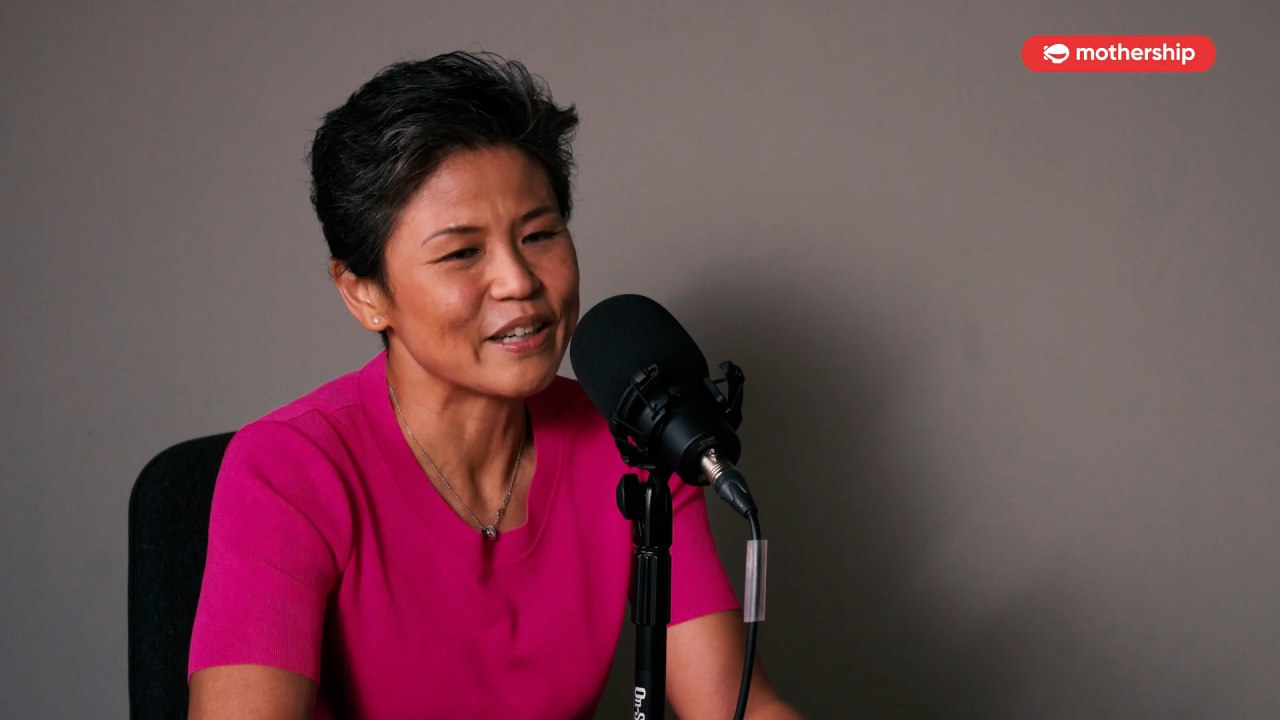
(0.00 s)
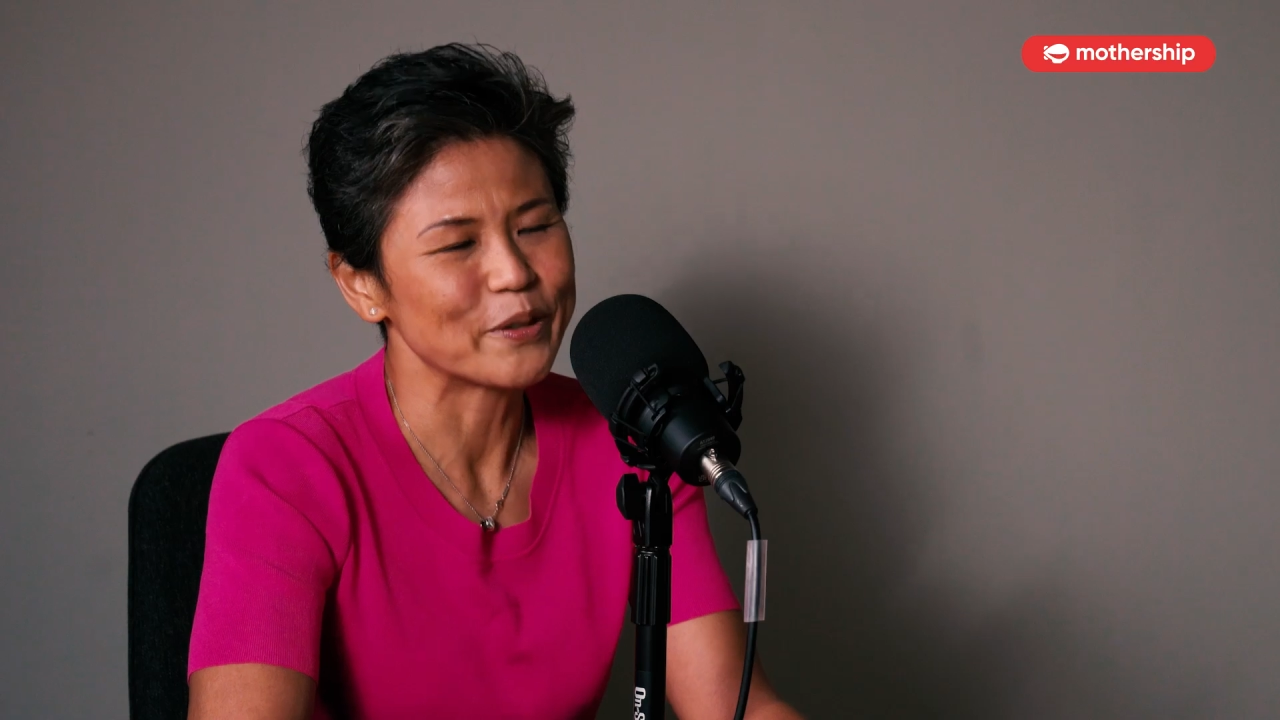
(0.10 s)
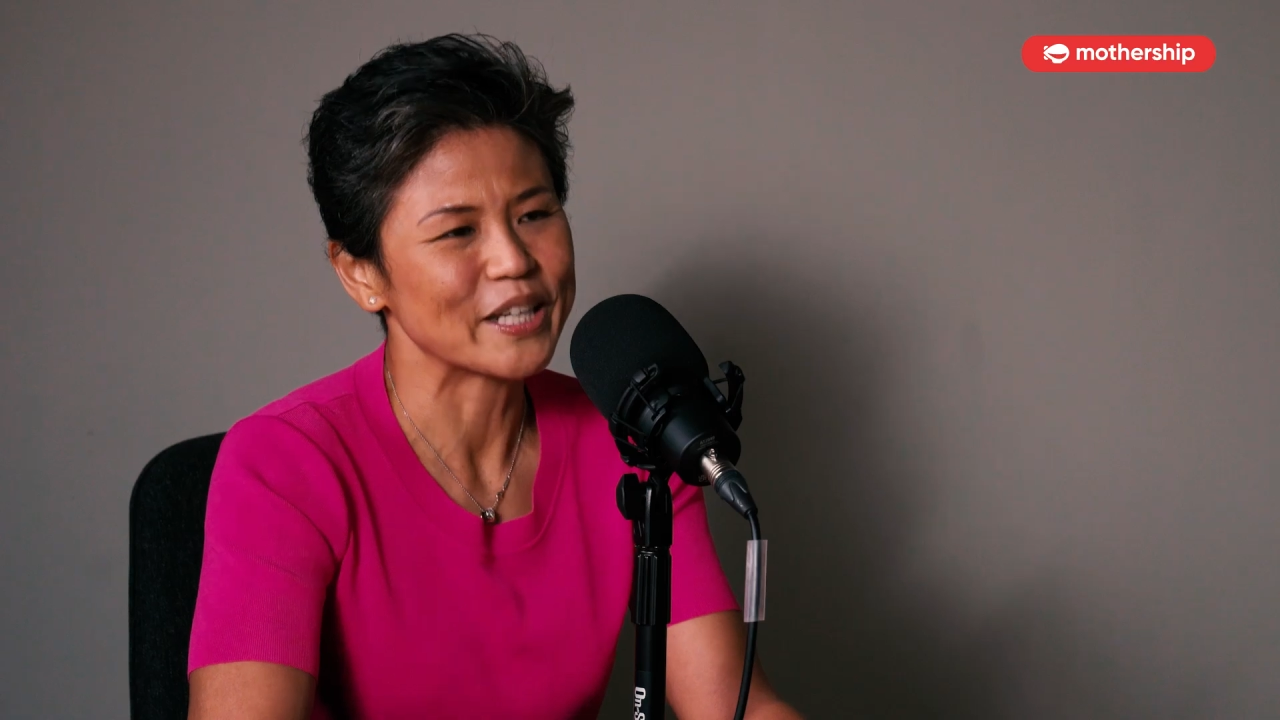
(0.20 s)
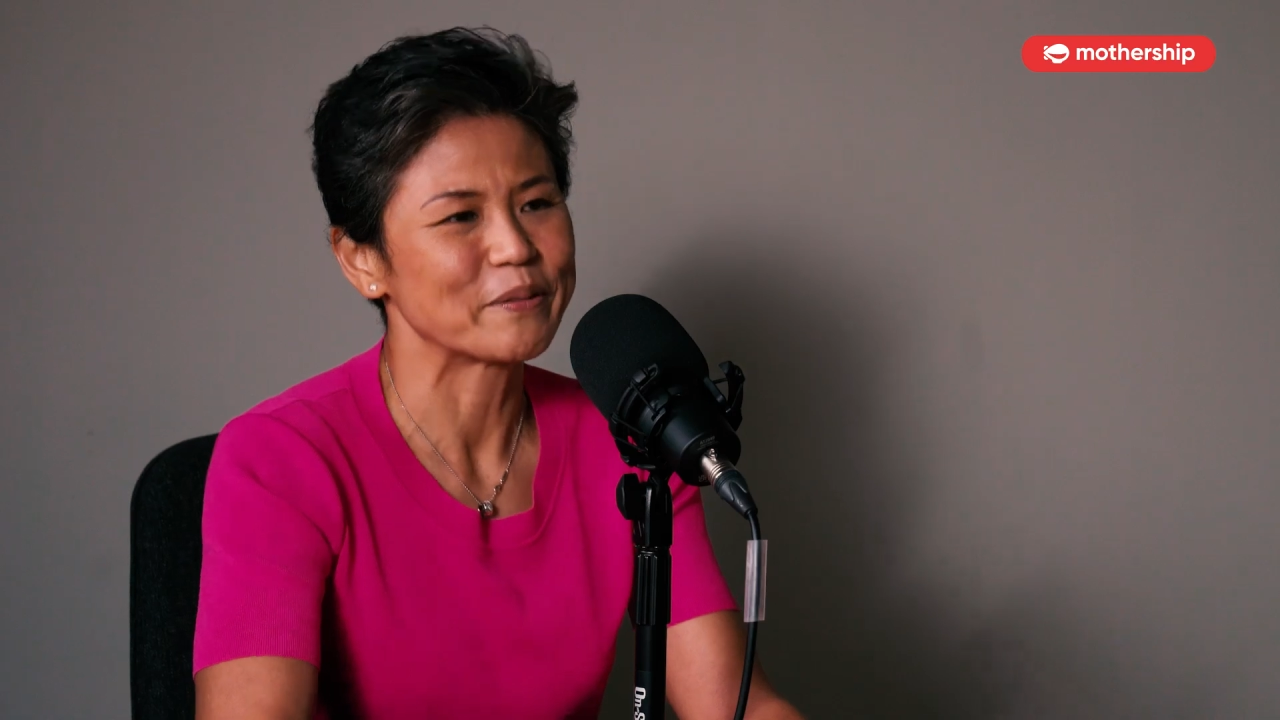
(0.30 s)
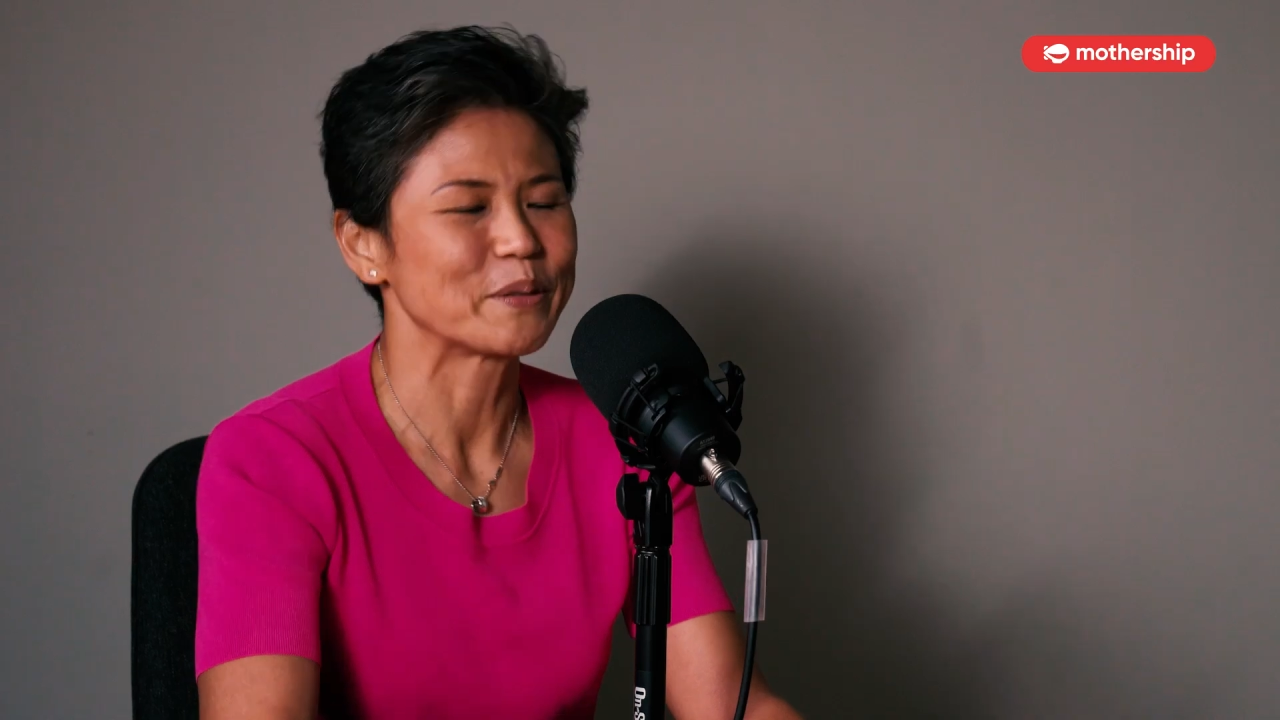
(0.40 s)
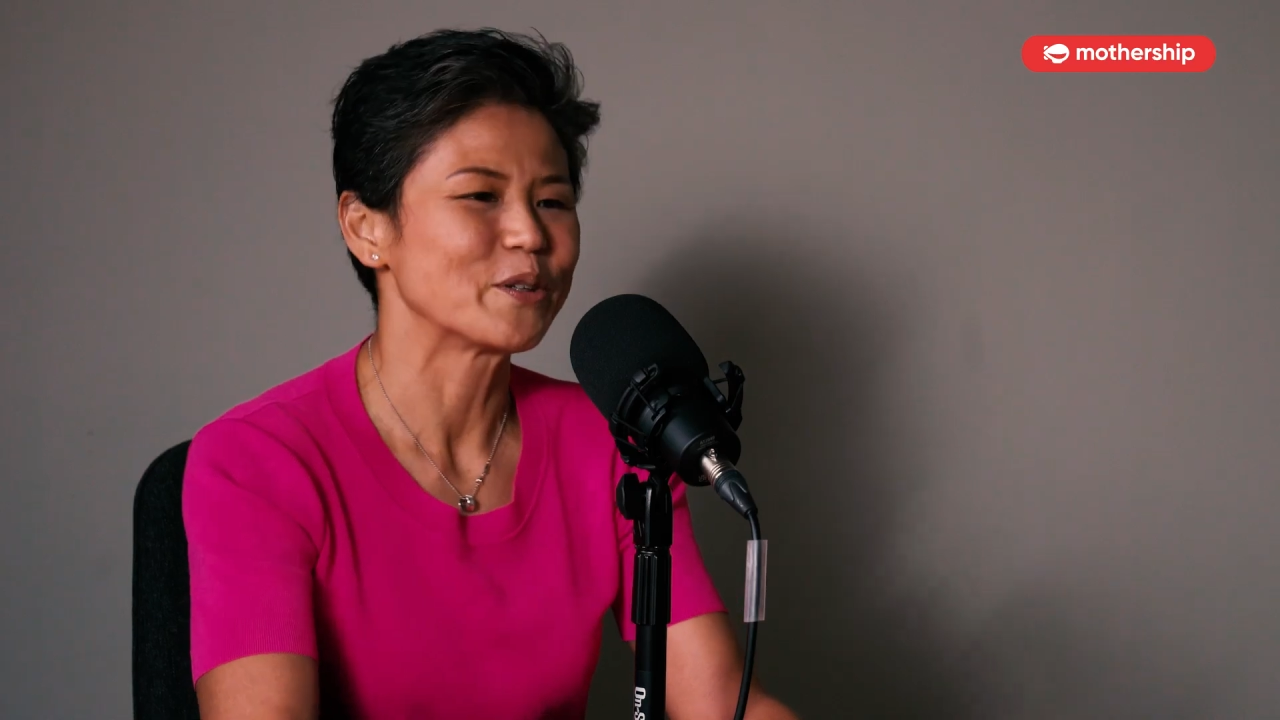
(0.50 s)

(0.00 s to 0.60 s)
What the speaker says: I wake up in the